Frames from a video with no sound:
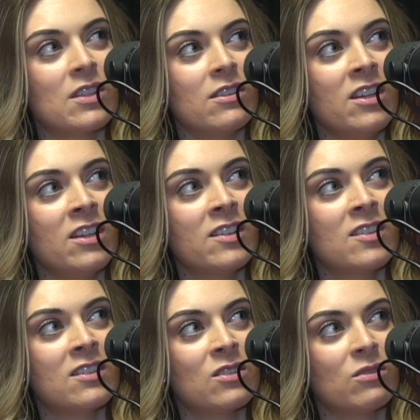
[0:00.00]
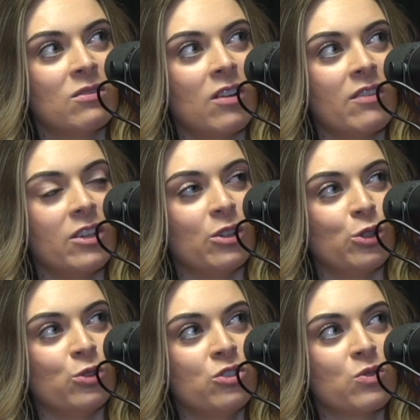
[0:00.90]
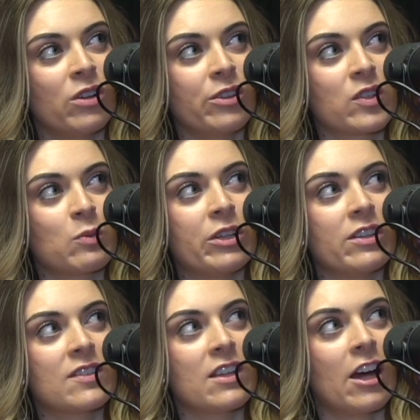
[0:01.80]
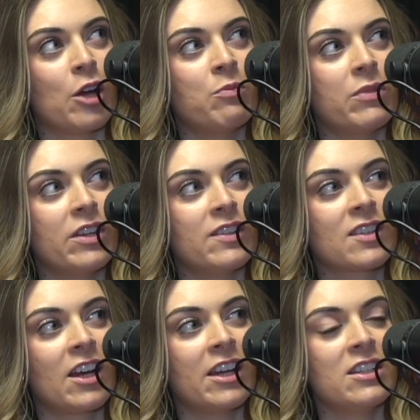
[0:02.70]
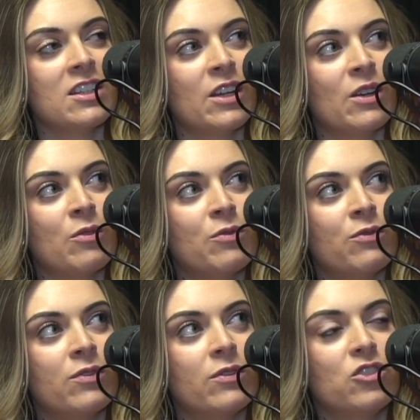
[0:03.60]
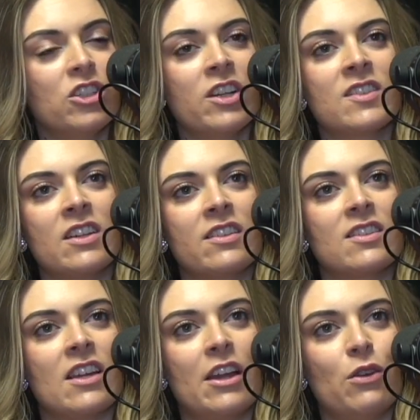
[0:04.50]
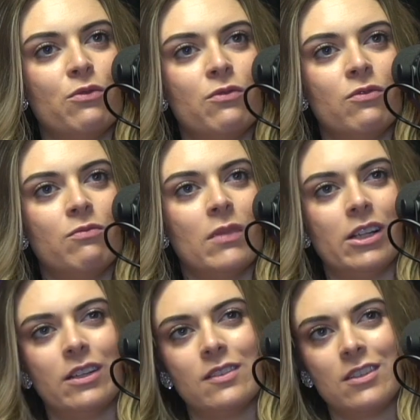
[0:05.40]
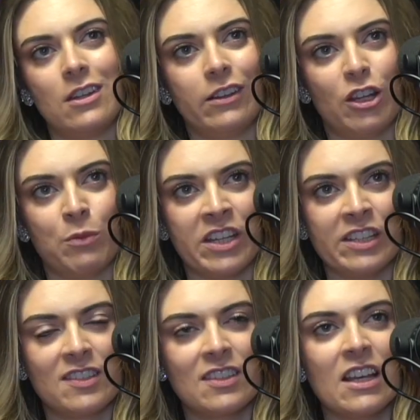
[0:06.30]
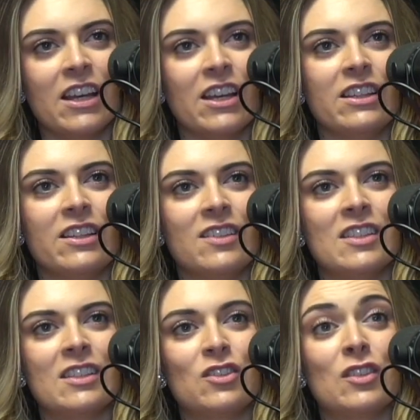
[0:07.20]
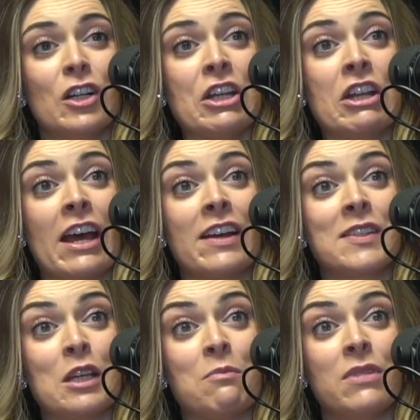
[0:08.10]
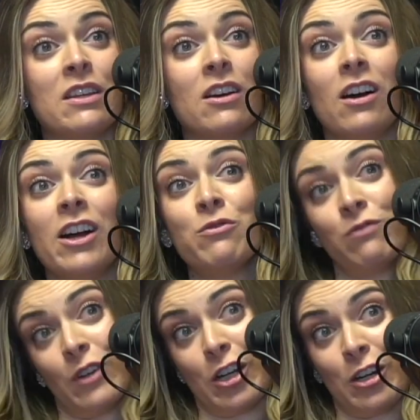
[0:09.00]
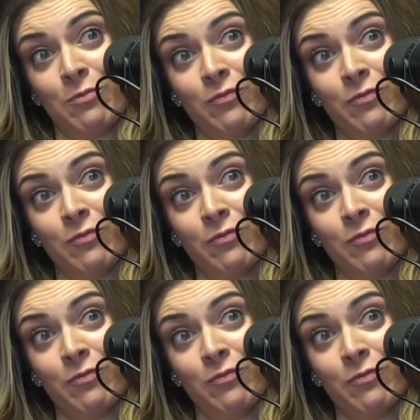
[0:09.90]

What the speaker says: this refuge, while Luke's pulling this up, is kind of just outside of Marion city limits. This started as a pecan farm.